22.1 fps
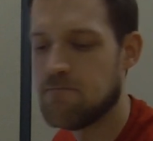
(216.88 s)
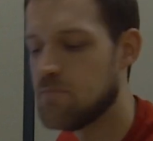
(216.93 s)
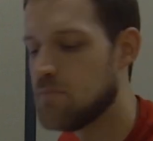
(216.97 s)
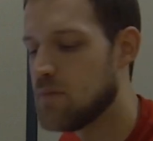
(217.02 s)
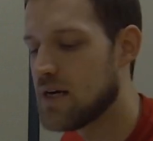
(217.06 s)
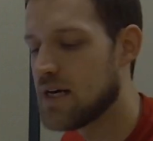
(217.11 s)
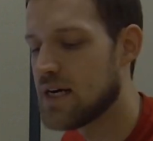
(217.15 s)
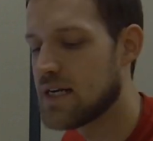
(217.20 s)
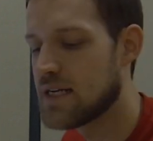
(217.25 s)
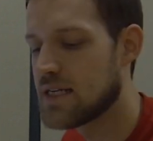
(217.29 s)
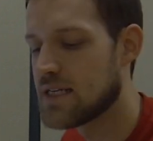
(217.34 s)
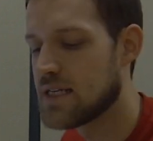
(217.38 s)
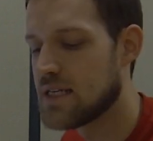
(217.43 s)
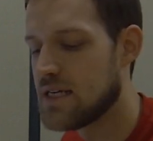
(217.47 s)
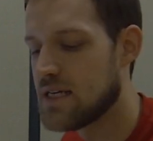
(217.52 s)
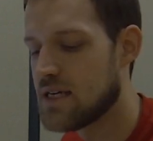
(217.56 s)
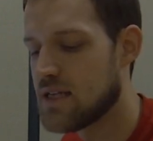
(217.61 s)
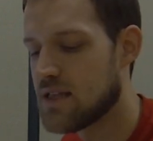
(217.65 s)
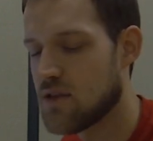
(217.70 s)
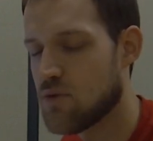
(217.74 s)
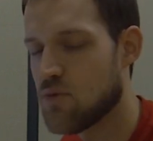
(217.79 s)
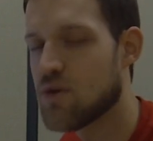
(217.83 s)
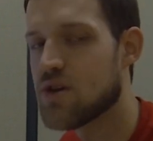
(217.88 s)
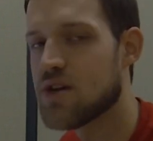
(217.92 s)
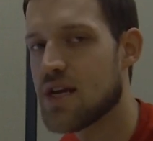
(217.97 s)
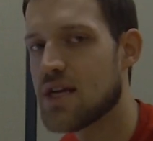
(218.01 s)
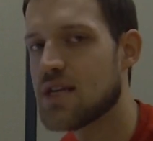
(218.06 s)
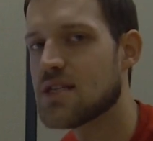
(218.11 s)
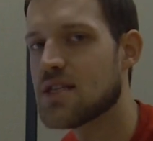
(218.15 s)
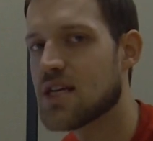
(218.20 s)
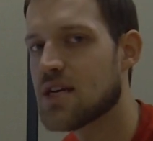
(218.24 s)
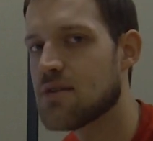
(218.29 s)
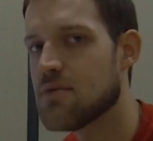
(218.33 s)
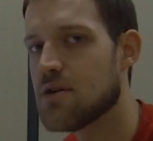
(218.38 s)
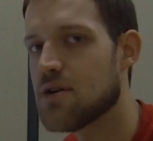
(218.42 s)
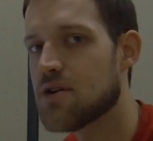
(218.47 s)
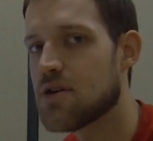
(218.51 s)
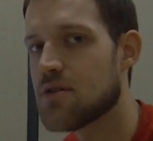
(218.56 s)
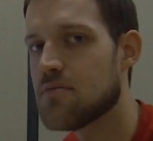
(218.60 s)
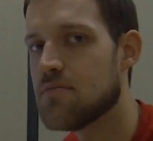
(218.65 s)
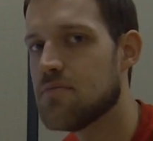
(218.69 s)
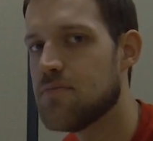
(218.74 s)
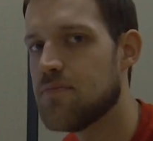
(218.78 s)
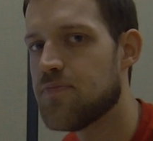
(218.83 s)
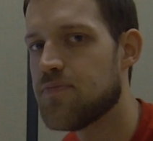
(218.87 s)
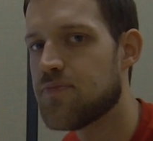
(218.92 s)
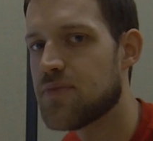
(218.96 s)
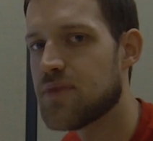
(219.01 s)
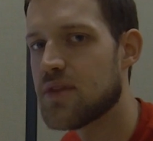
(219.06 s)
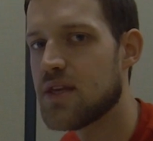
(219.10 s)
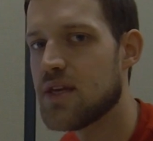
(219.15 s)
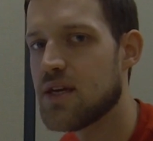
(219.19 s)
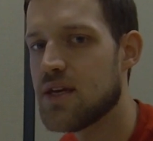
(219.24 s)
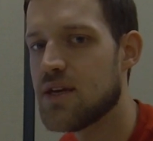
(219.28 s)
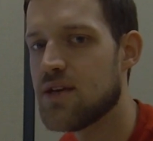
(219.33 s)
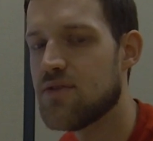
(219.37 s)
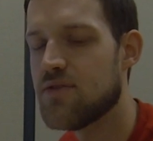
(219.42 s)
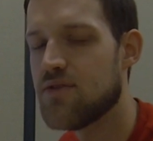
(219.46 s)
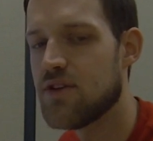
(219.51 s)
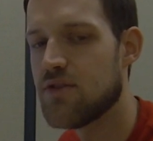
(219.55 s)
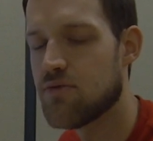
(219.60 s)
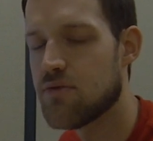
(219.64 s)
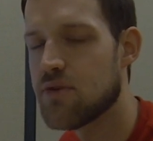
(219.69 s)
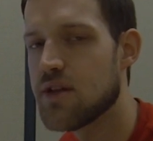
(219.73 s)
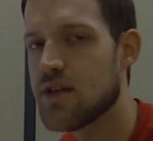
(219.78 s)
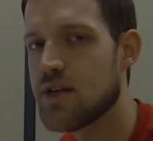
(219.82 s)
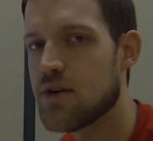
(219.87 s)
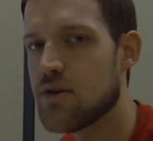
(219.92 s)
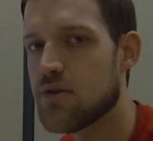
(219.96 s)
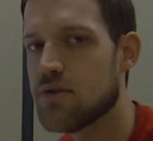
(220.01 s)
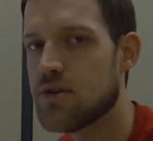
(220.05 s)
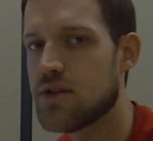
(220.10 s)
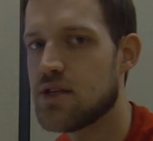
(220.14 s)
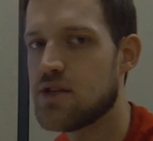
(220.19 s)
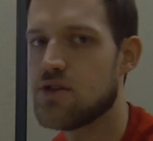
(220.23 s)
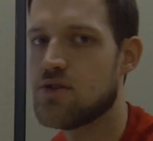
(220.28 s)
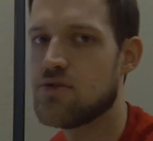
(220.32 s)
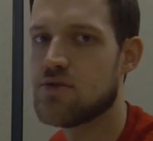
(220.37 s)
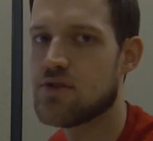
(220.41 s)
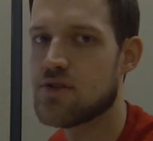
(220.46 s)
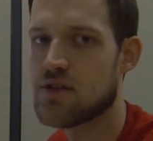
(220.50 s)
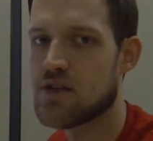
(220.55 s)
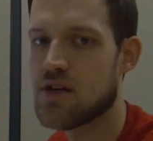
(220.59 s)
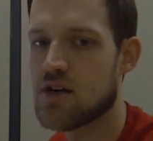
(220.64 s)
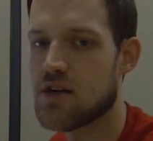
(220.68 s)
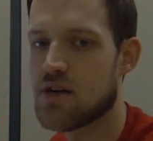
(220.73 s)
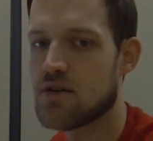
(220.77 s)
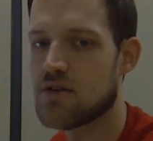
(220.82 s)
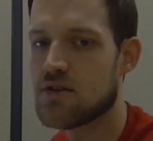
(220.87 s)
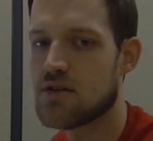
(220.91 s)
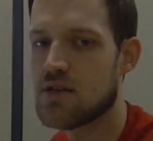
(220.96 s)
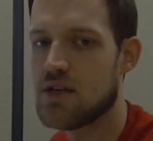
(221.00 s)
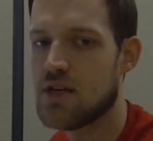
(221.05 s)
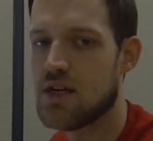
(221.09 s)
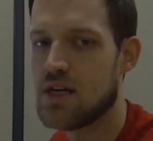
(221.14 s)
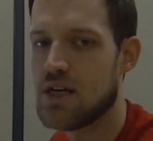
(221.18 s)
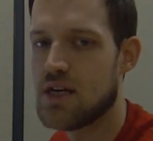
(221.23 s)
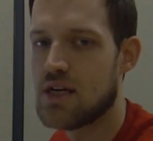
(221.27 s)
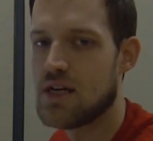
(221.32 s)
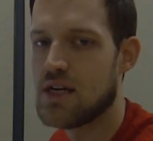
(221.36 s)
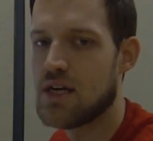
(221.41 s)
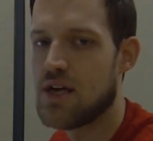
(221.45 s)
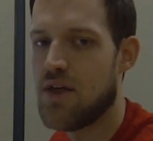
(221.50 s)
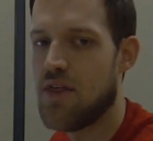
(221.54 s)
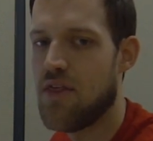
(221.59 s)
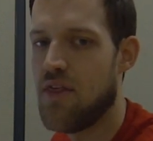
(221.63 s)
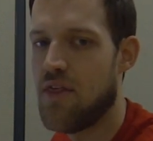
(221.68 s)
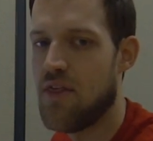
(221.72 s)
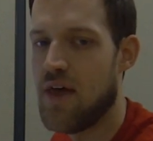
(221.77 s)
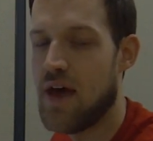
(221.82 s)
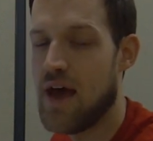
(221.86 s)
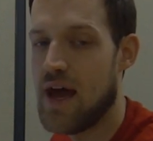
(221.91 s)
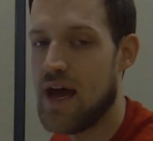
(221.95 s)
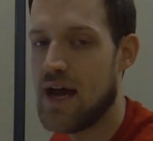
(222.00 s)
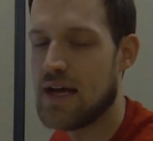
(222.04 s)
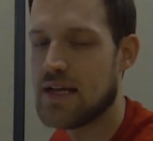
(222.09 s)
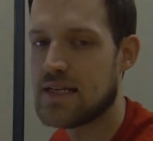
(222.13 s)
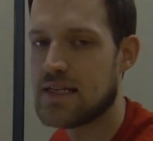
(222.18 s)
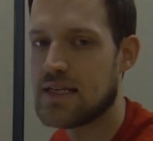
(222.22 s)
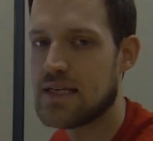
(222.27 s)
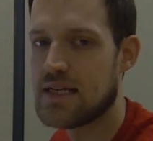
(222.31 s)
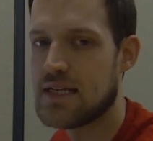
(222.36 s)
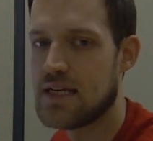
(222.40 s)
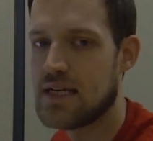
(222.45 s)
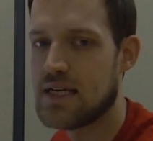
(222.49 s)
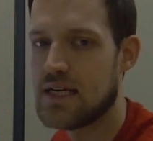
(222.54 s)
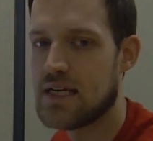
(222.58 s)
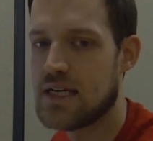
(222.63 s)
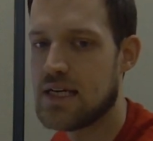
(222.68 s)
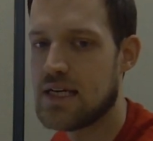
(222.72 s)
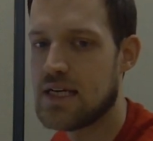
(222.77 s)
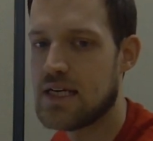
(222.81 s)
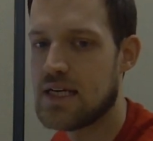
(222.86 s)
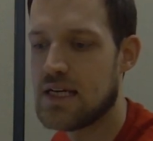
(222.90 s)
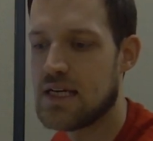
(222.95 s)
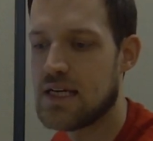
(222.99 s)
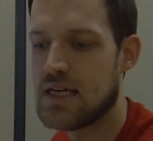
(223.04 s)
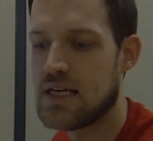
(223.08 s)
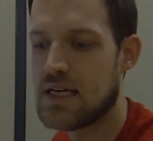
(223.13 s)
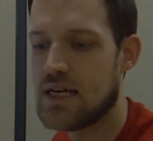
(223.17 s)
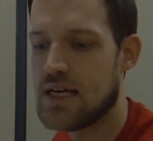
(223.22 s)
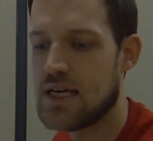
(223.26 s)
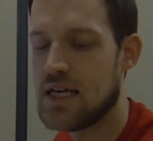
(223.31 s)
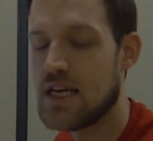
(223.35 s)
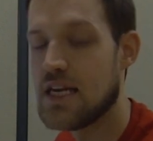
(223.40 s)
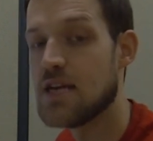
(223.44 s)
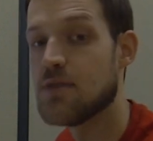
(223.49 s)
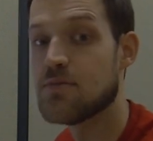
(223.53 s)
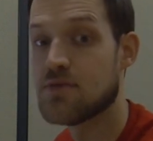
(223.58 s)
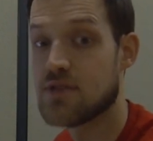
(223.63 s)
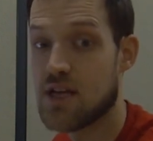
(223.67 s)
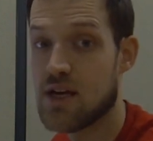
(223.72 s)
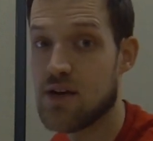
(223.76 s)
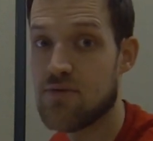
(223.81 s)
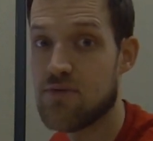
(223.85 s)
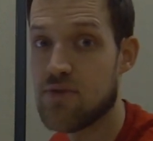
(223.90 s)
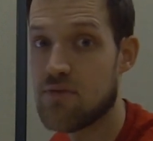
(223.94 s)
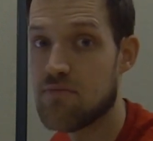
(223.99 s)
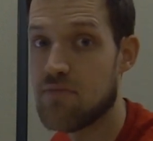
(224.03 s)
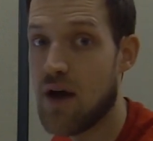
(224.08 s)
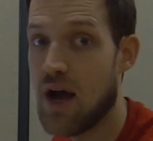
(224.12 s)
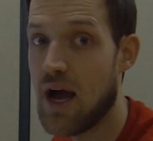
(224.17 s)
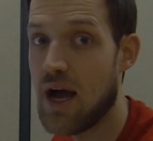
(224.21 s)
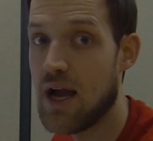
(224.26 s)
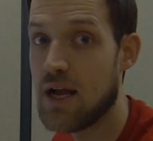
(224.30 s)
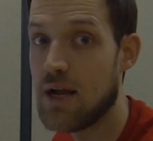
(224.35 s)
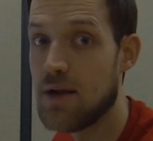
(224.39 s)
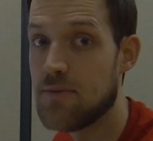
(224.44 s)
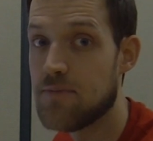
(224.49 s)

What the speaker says: But the one nice thing about him is he really only chooses cars that he himself would buy.